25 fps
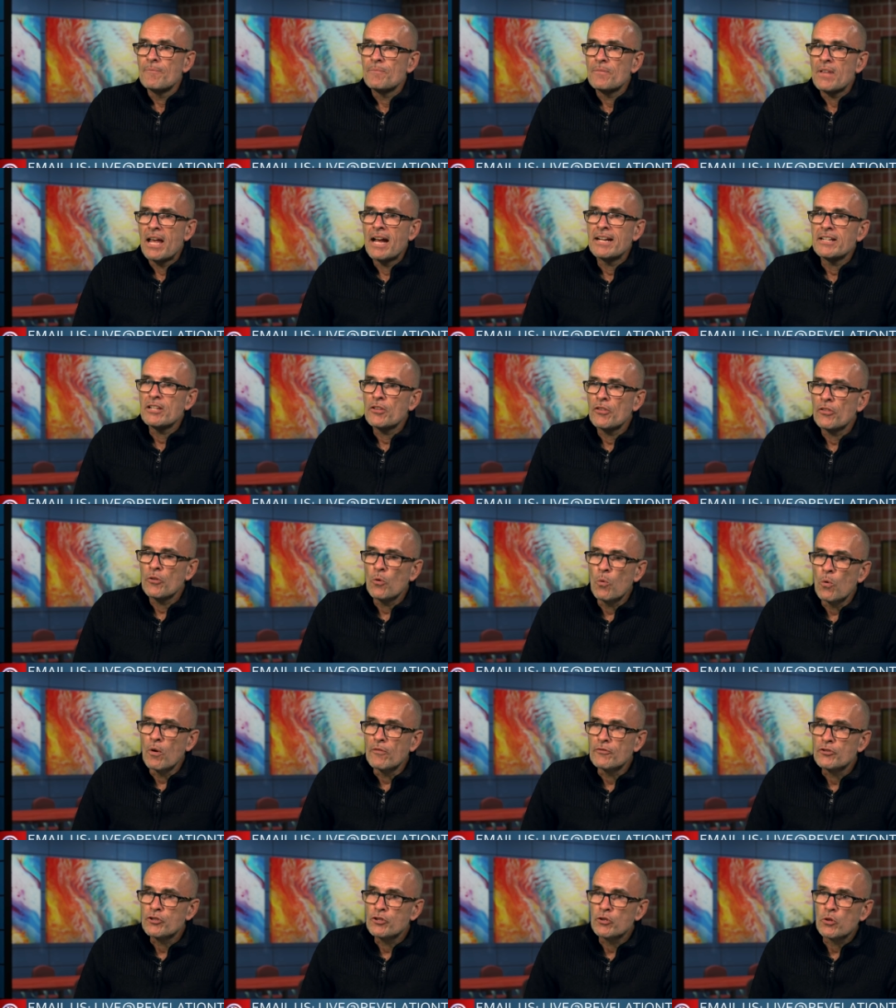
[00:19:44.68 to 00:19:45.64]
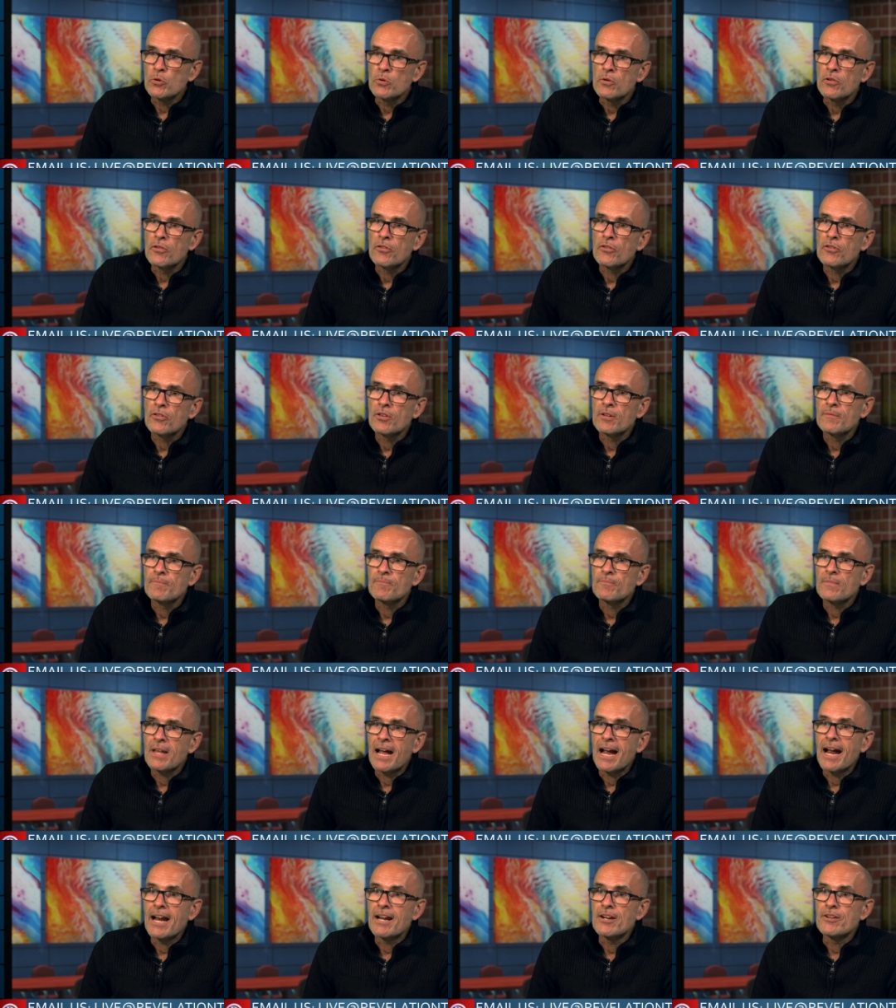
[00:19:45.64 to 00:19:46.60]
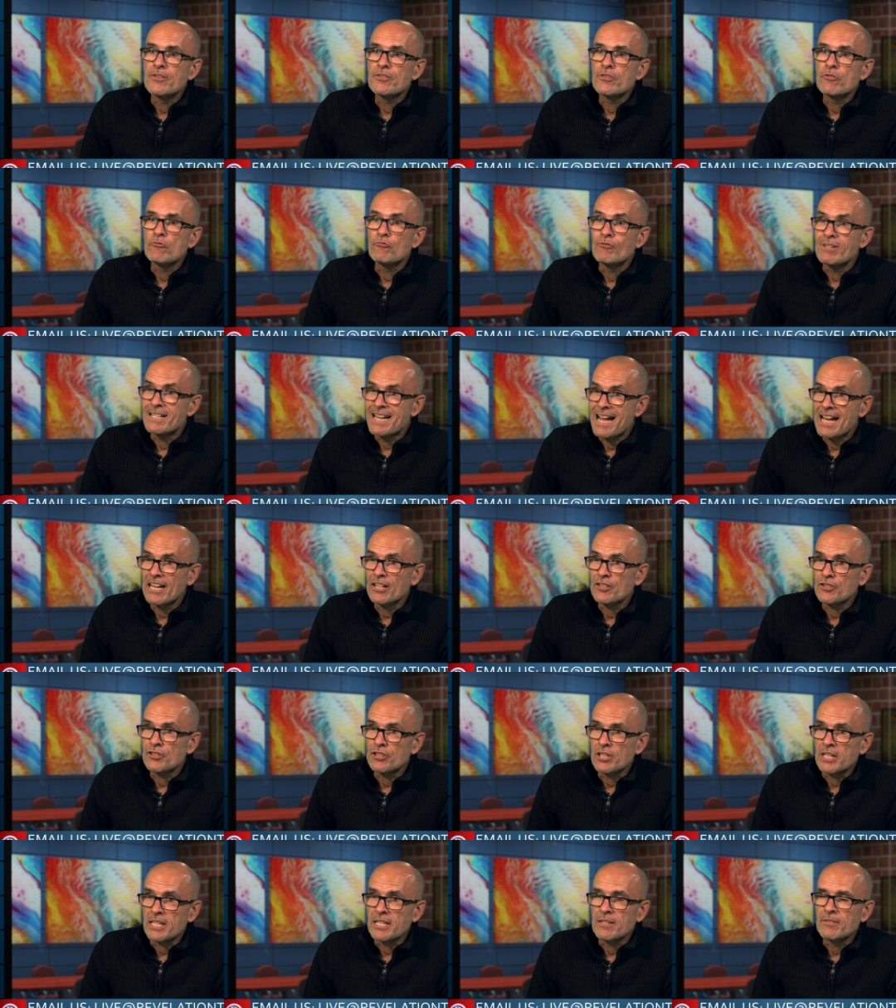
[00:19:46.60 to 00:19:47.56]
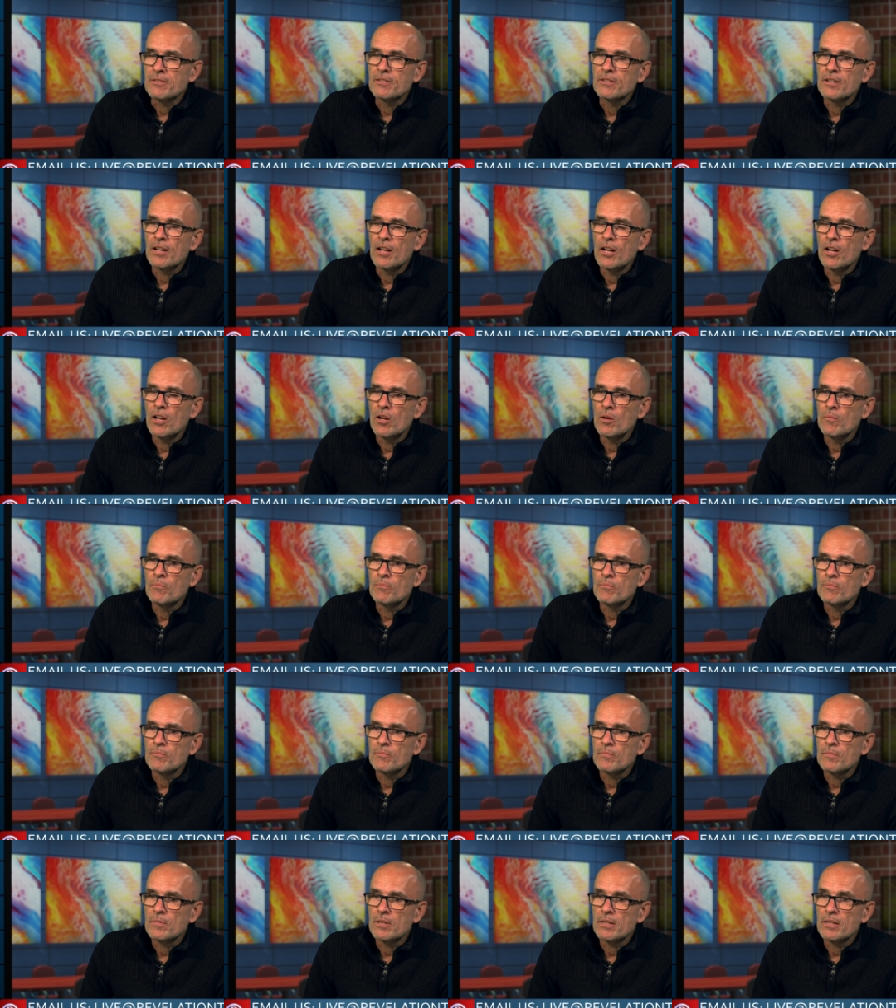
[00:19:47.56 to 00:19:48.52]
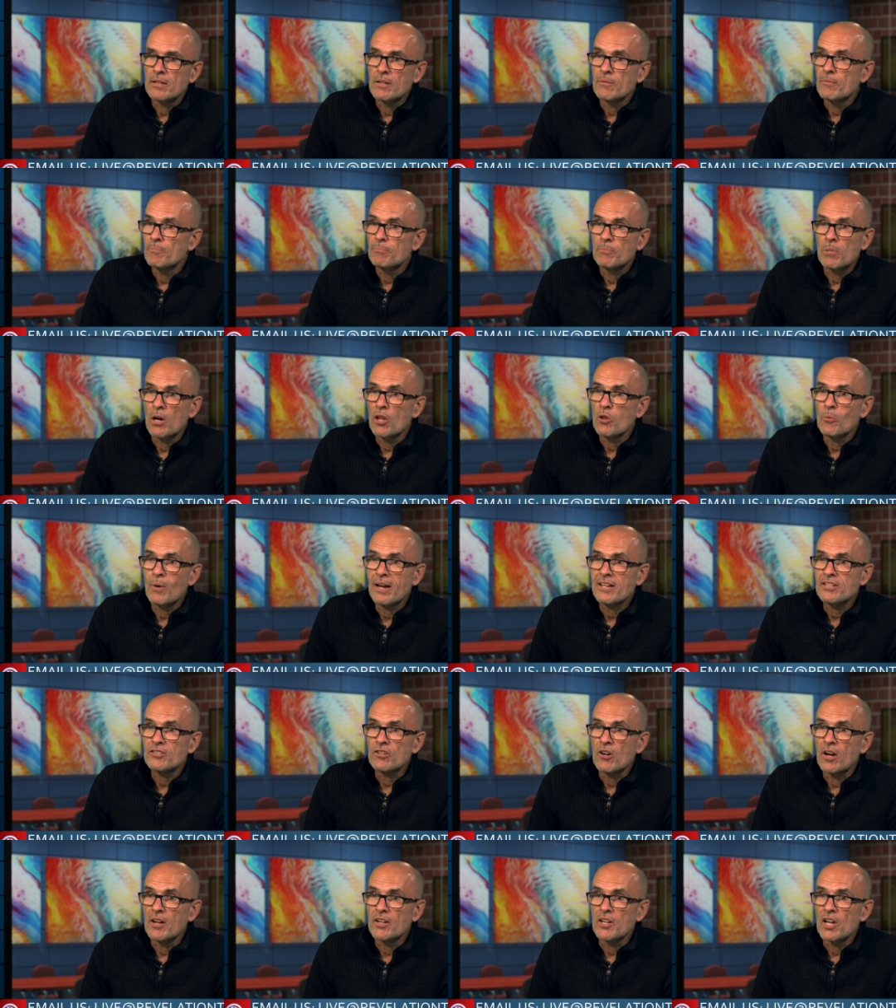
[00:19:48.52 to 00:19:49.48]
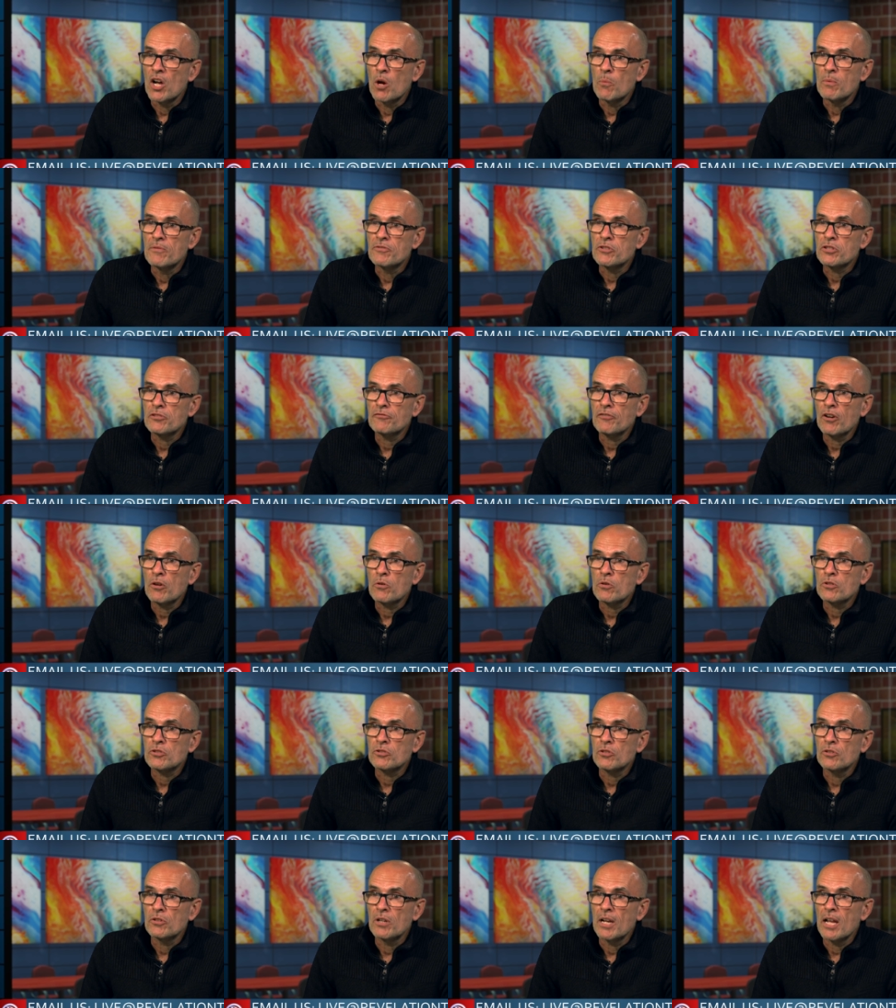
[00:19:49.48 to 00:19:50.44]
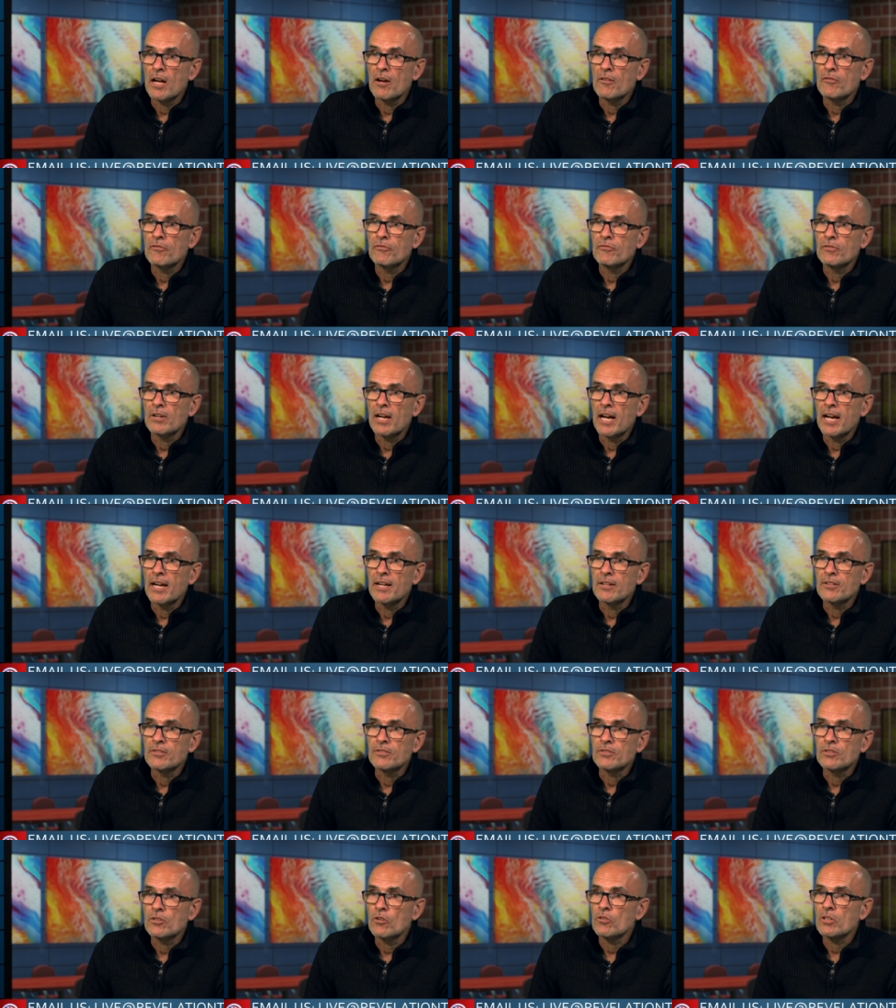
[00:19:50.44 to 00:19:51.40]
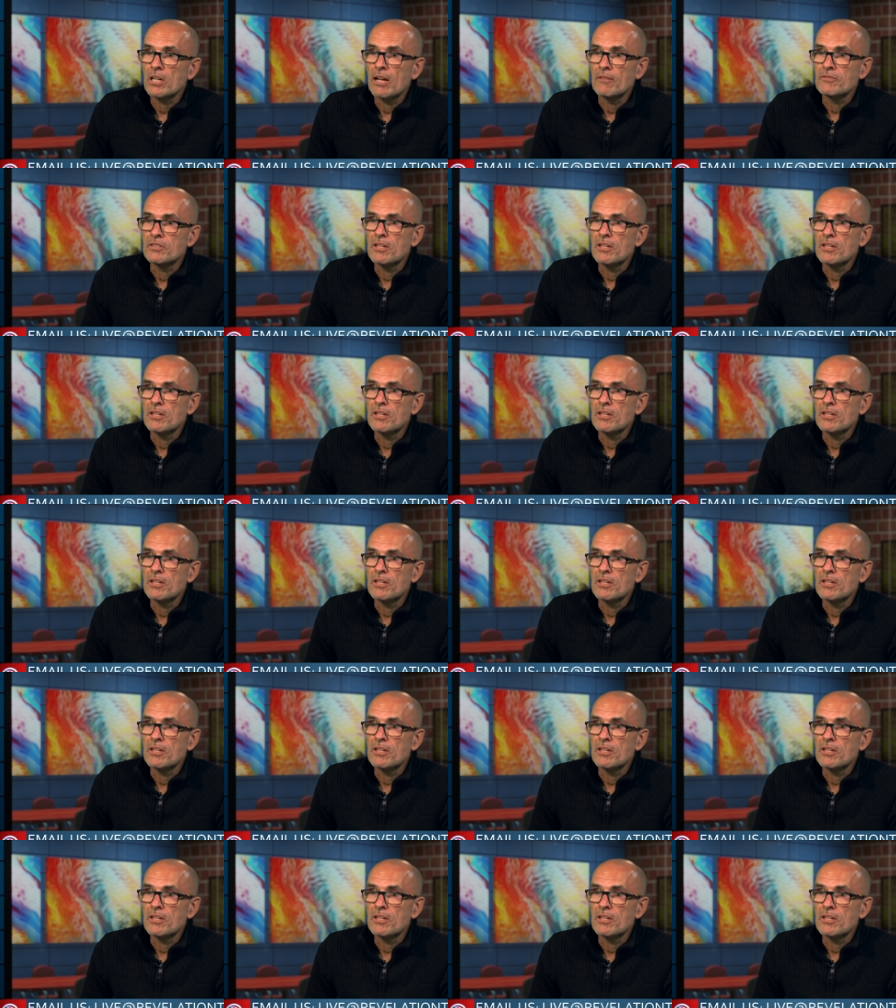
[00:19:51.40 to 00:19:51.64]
any thought of truth and reality um, by the wayside. And we've just focused on love, and God loves